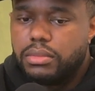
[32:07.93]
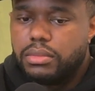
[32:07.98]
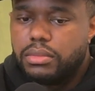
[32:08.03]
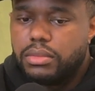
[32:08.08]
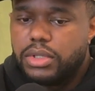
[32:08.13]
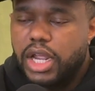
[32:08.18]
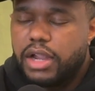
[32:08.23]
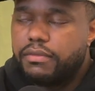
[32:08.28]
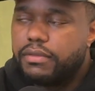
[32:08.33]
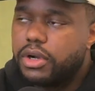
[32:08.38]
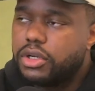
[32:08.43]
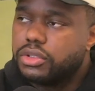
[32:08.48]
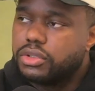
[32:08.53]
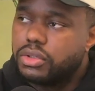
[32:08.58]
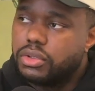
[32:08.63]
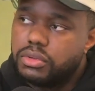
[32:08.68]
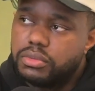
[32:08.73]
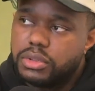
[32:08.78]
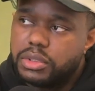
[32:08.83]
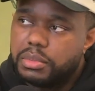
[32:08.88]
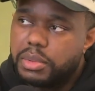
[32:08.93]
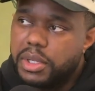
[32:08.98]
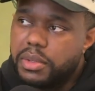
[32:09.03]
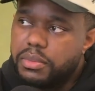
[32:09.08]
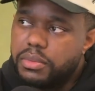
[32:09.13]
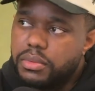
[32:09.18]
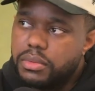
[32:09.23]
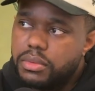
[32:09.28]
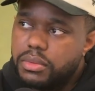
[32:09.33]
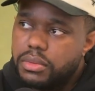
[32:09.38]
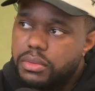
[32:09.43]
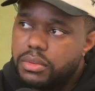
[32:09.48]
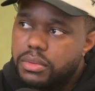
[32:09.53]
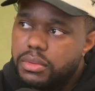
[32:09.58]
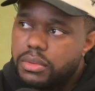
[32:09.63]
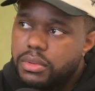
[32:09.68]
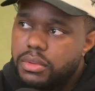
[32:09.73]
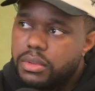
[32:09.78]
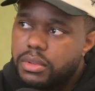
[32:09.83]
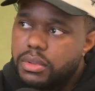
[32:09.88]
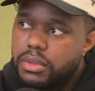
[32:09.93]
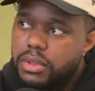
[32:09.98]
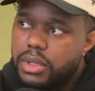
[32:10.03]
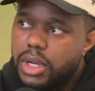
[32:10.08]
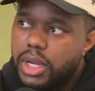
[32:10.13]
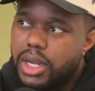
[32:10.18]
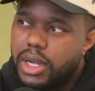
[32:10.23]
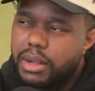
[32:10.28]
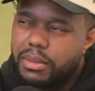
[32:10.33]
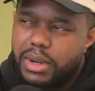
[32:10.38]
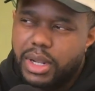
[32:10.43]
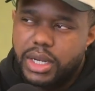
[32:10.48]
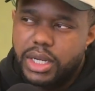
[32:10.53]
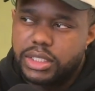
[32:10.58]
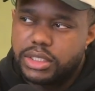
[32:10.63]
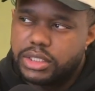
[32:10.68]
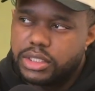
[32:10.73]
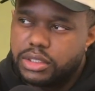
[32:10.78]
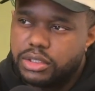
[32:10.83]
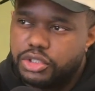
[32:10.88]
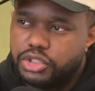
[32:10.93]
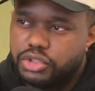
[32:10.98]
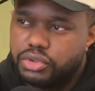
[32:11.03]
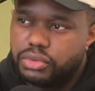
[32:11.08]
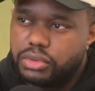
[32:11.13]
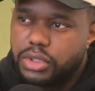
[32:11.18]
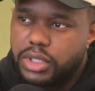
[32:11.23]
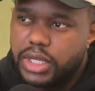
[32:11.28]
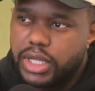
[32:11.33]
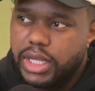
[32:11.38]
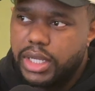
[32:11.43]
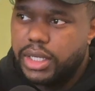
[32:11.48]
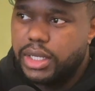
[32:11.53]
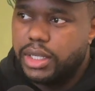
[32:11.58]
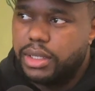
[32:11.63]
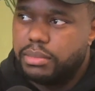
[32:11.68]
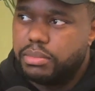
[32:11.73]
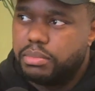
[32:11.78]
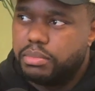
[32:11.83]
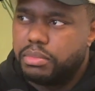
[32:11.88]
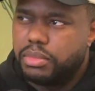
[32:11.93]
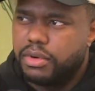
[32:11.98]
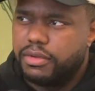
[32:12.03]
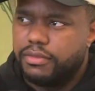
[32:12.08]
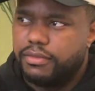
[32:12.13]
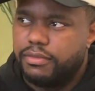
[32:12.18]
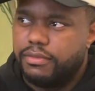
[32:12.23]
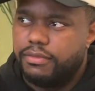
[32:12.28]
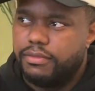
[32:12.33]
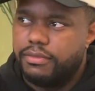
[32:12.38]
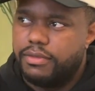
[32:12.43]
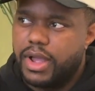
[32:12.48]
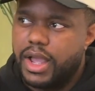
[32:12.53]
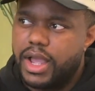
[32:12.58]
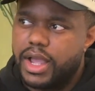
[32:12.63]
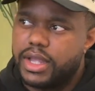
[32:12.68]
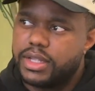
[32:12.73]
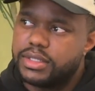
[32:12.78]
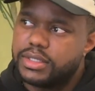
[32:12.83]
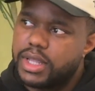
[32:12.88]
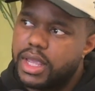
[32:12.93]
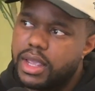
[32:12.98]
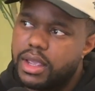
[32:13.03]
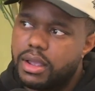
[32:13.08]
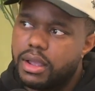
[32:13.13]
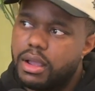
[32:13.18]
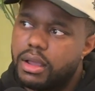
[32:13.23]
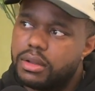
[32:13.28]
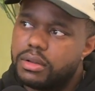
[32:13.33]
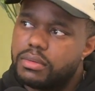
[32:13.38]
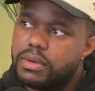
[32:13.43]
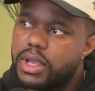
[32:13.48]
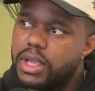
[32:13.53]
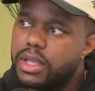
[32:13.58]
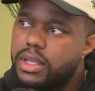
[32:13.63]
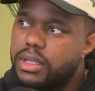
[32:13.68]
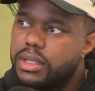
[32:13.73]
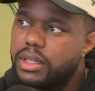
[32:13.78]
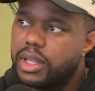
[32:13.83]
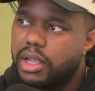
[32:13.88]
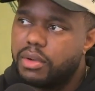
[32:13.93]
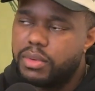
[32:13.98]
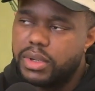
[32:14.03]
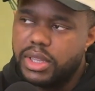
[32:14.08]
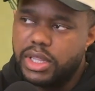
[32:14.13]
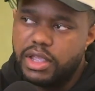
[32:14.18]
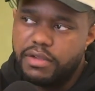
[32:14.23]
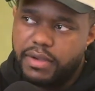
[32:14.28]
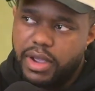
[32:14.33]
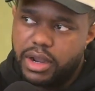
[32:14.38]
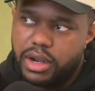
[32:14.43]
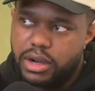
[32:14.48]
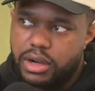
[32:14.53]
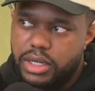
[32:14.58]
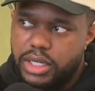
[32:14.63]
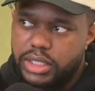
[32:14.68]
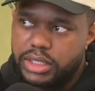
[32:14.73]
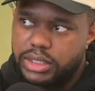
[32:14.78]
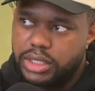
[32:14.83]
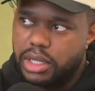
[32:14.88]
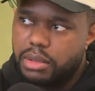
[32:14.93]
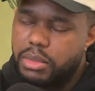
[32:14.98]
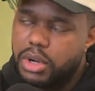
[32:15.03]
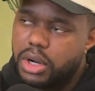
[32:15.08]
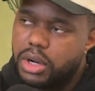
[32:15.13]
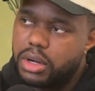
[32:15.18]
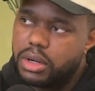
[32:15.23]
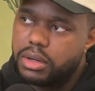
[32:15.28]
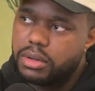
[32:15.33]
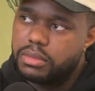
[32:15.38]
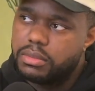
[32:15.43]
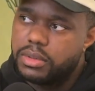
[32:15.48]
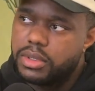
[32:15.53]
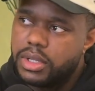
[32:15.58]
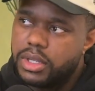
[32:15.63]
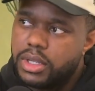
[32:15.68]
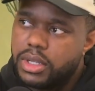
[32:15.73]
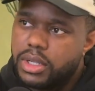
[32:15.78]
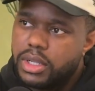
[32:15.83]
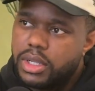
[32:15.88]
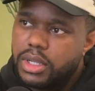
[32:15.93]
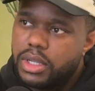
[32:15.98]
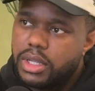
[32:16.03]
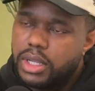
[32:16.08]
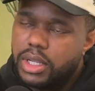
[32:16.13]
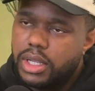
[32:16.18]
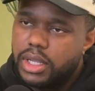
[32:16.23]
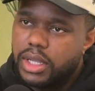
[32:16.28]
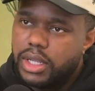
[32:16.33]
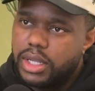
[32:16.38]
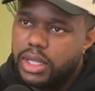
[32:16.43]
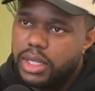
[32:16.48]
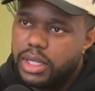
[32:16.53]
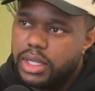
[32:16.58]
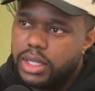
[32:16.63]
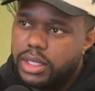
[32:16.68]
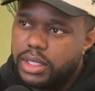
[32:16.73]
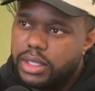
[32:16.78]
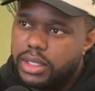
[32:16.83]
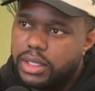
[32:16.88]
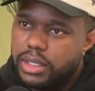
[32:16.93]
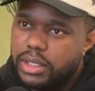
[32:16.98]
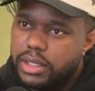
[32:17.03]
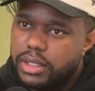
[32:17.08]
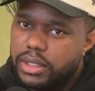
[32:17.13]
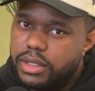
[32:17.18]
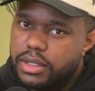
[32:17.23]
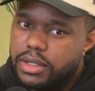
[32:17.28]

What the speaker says: diverse groups of people, and I'm not necessarily sure Indy provides that all the way. Like we live out here in this suburb, and I